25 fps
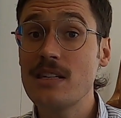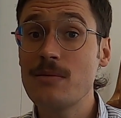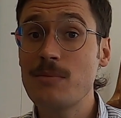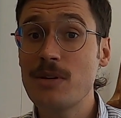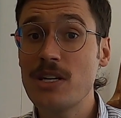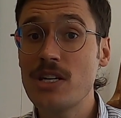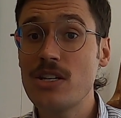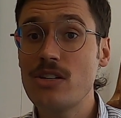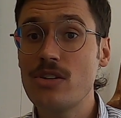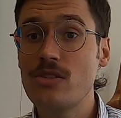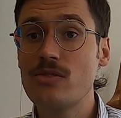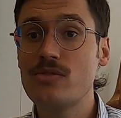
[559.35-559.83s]
them
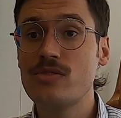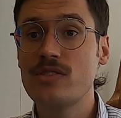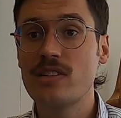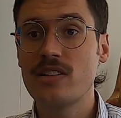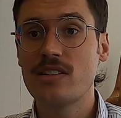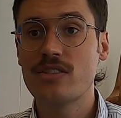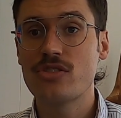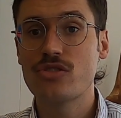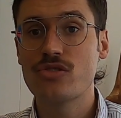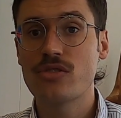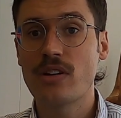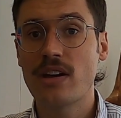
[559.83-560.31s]
in use
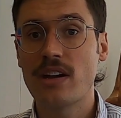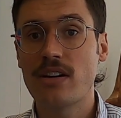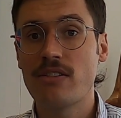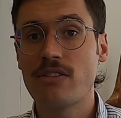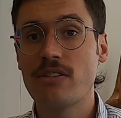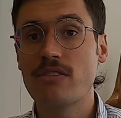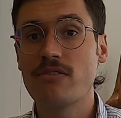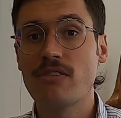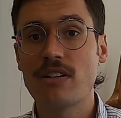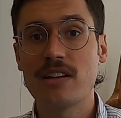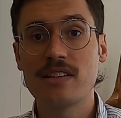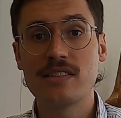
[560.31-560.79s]
in Australia
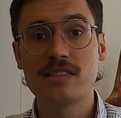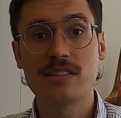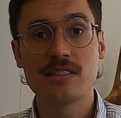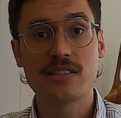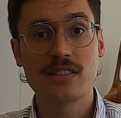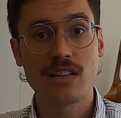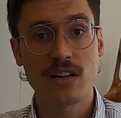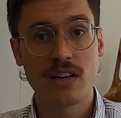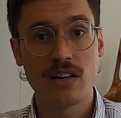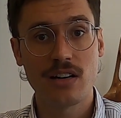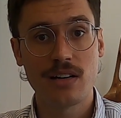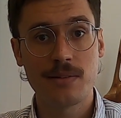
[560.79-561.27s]
in recent
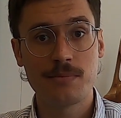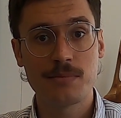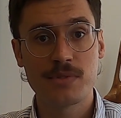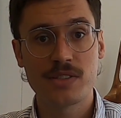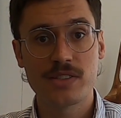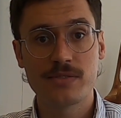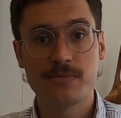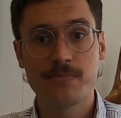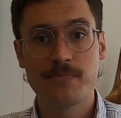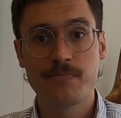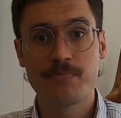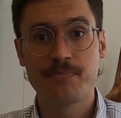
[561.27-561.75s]

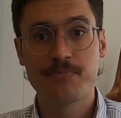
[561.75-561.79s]
times.